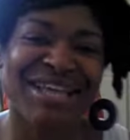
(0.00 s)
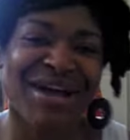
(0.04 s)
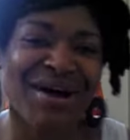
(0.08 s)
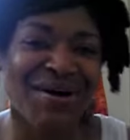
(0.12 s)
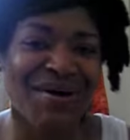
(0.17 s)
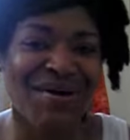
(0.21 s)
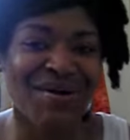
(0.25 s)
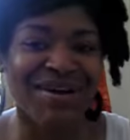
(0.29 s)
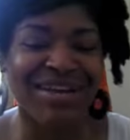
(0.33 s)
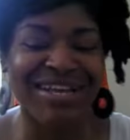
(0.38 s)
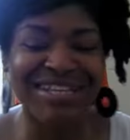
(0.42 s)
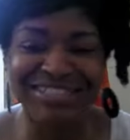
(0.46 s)

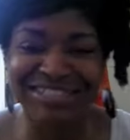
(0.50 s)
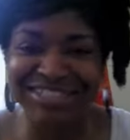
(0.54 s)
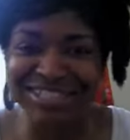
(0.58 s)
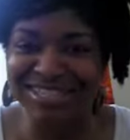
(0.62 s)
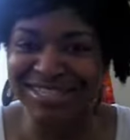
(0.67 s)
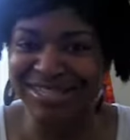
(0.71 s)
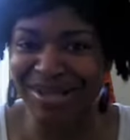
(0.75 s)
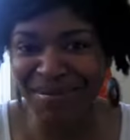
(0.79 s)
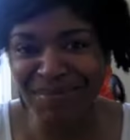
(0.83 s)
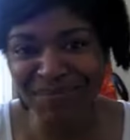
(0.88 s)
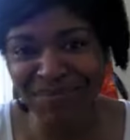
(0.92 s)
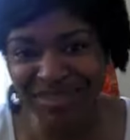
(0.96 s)
so it's
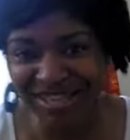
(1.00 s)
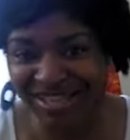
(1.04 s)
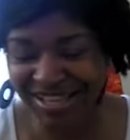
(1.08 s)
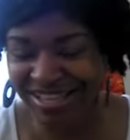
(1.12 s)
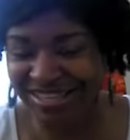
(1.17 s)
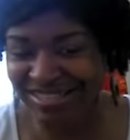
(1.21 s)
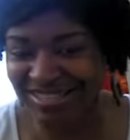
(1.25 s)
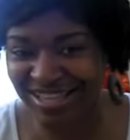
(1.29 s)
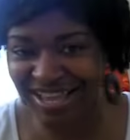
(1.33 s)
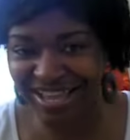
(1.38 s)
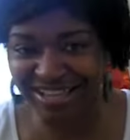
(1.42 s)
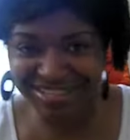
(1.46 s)
just some
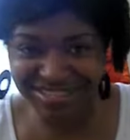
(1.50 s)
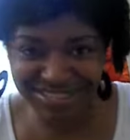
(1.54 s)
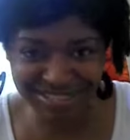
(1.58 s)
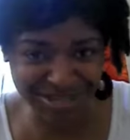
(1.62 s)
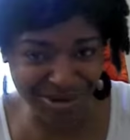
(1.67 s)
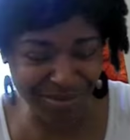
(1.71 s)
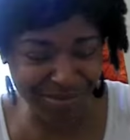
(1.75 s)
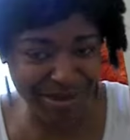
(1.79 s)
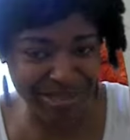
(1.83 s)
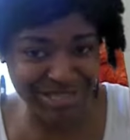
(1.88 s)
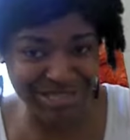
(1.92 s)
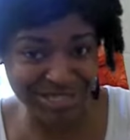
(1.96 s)
things that
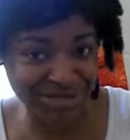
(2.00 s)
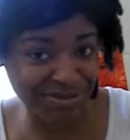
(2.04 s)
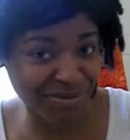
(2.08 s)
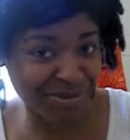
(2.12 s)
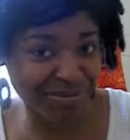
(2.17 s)
still messes